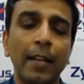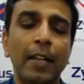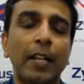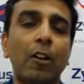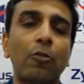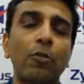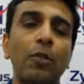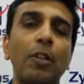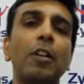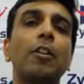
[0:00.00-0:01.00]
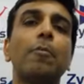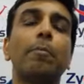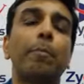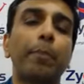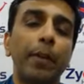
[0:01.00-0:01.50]
Now,
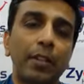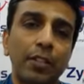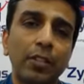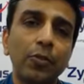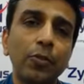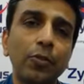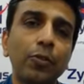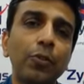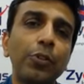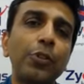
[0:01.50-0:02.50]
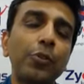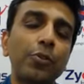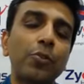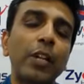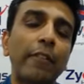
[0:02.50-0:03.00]
person who
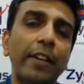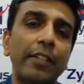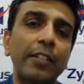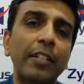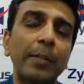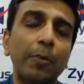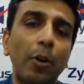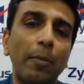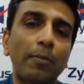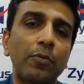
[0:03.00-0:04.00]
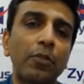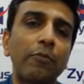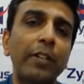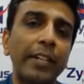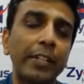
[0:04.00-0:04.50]
used to have acidity problems
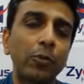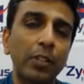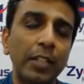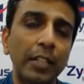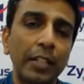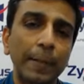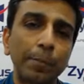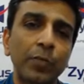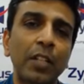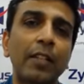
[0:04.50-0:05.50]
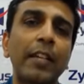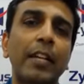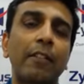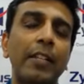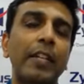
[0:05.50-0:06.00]
very routinely, they are
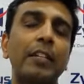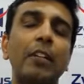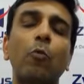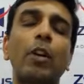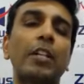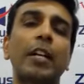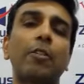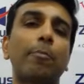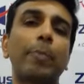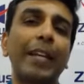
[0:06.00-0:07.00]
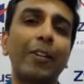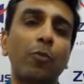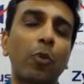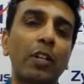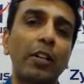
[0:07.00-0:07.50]
aware that what kind of
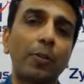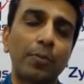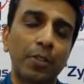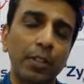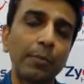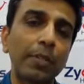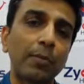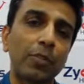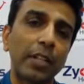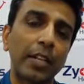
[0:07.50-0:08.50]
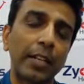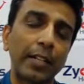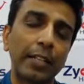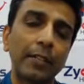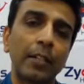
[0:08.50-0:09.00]
pain, what kind of symptoms they are getting.